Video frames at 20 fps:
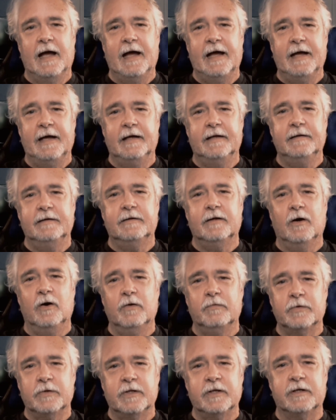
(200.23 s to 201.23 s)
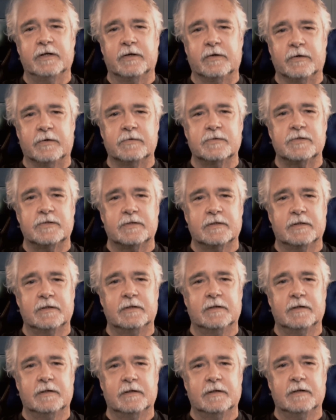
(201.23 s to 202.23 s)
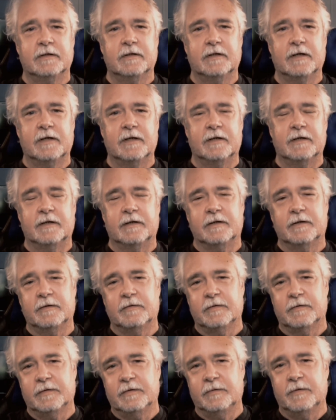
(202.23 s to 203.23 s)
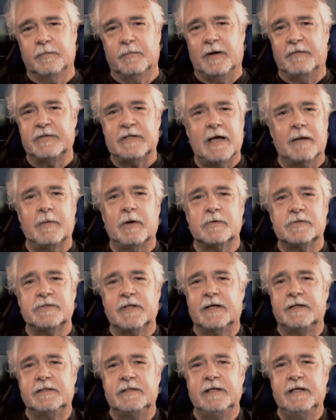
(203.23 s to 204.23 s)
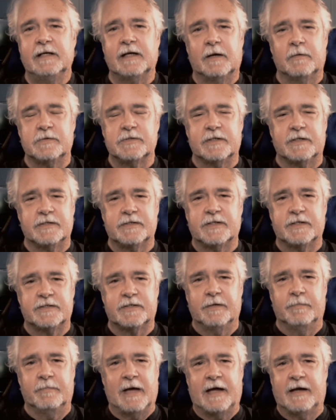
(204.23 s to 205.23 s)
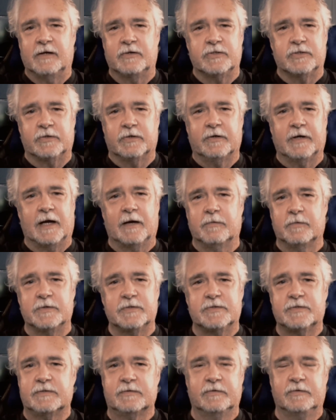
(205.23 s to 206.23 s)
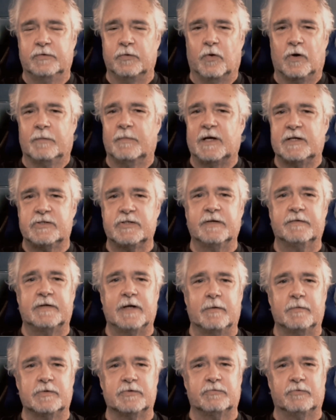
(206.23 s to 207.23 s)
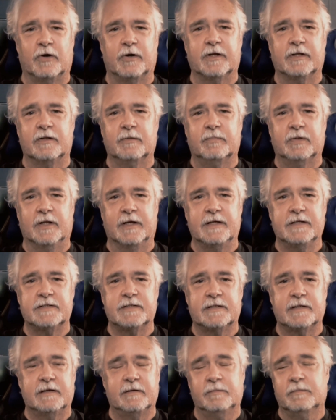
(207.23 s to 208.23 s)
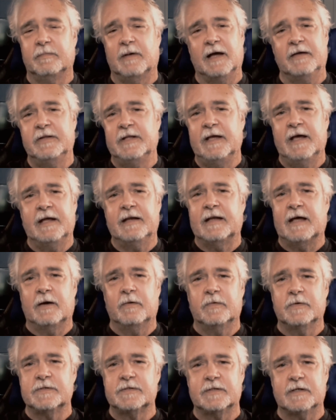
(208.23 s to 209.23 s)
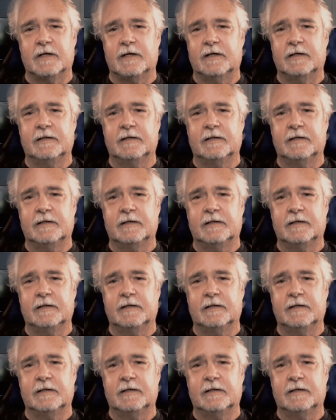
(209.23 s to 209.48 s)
And over the years, by the time I was 19, I was an assistant manager, and I was, during my shift, I was running the place. And by the end, I was